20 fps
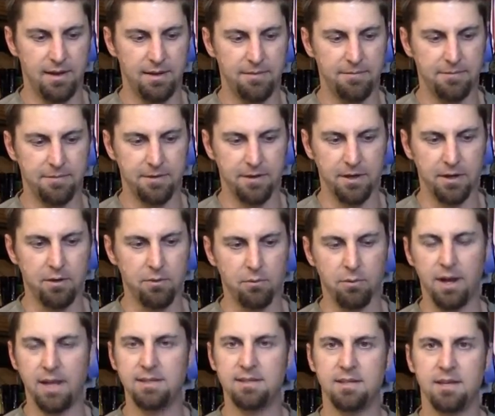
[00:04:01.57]
for a
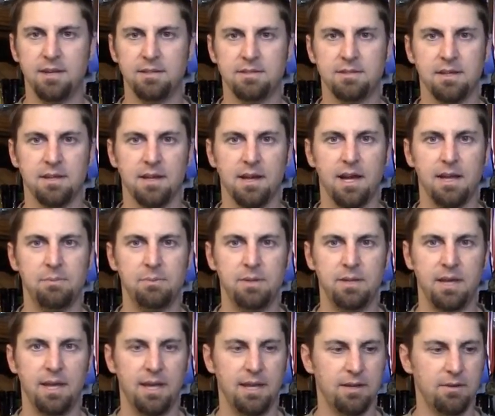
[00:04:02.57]
great-tasting
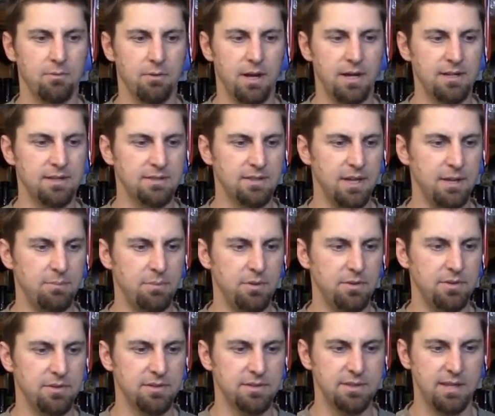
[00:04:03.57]
IPA, great example
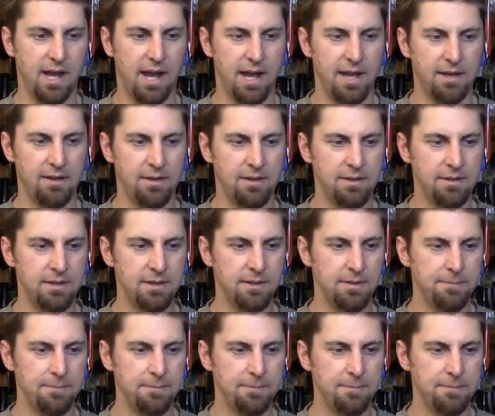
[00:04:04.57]
of the style,